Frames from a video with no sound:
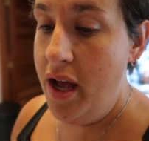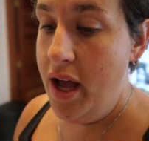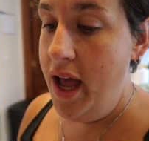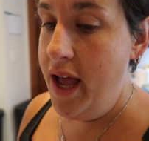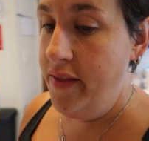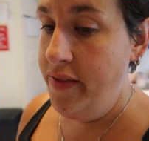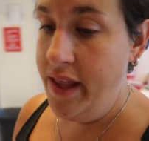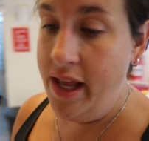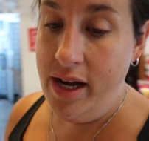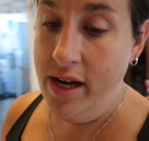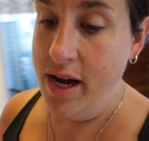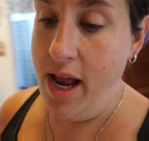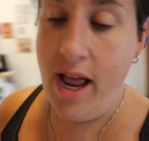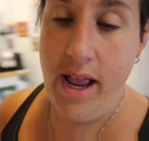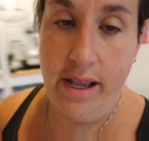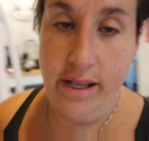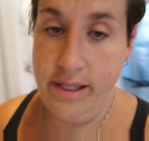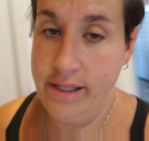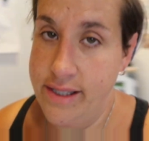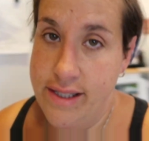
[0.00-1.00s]
and then
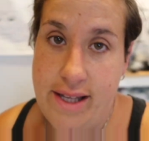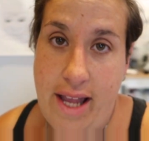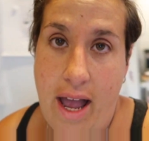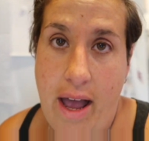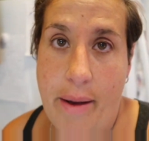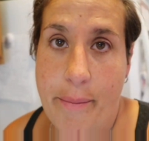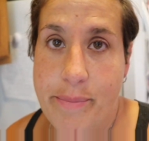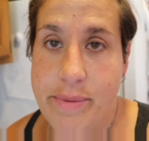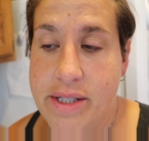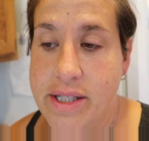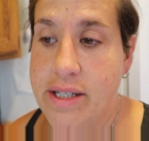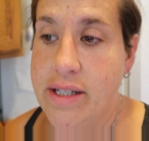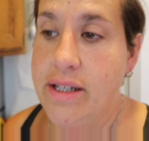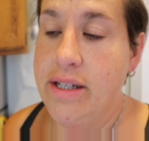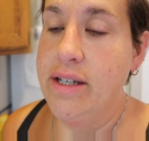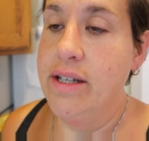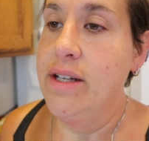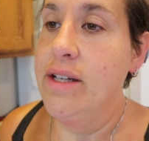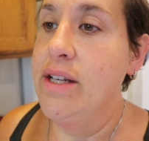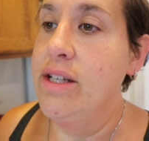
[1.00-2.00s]
it stopped.
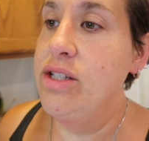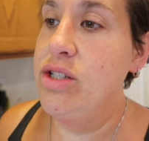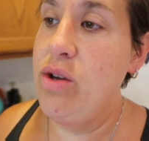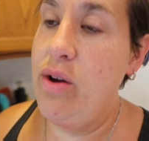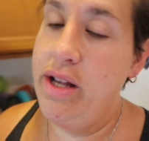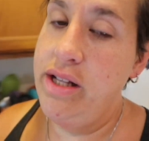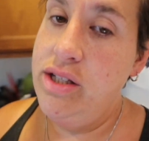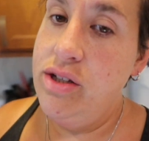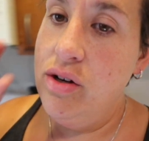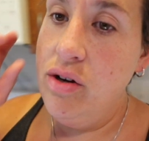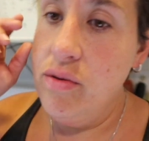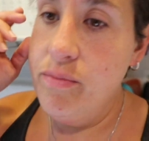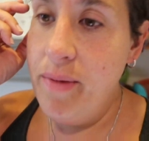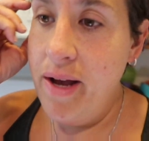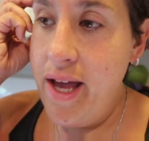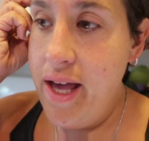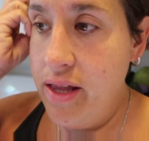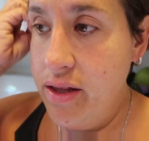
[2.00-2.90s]
So I took my